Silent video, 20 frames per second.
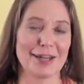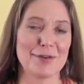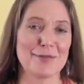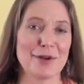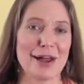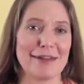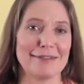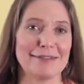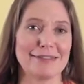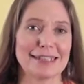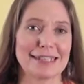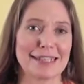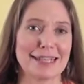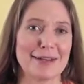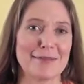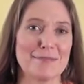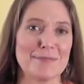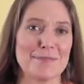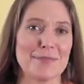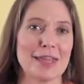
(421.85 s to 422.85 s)
unraveling
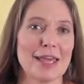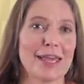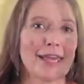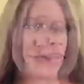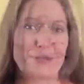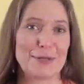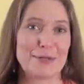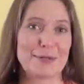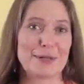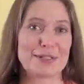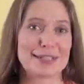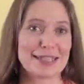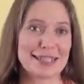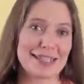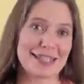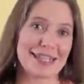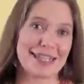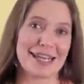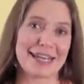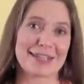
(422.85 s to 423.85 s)
them. So I'll see
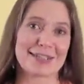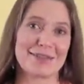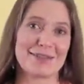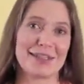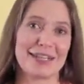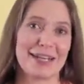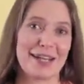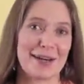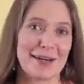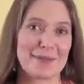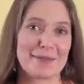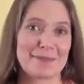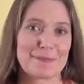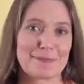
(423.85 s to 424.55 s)
you in the next video.